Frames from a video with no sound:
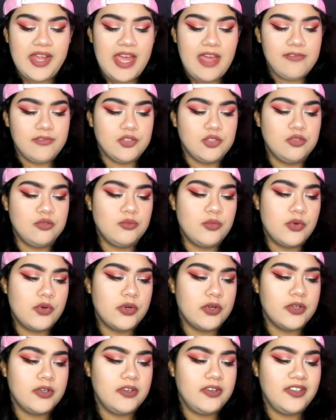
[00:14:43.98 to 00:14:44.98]
I have 2
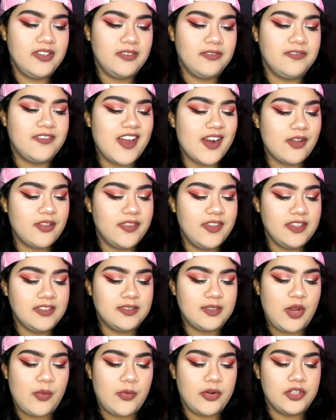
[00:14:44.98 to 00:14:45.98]
more final
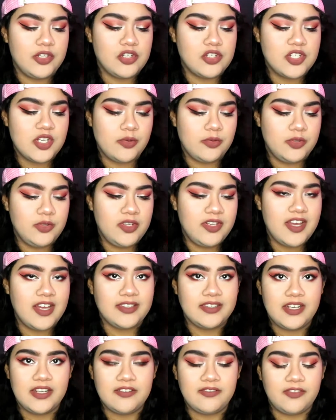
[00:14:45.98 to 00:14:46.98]
things that I wanted to share with you
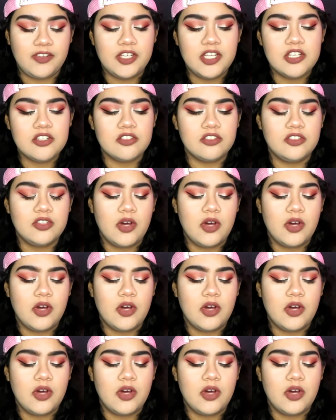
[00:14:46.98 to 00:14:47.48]
guys that I finished.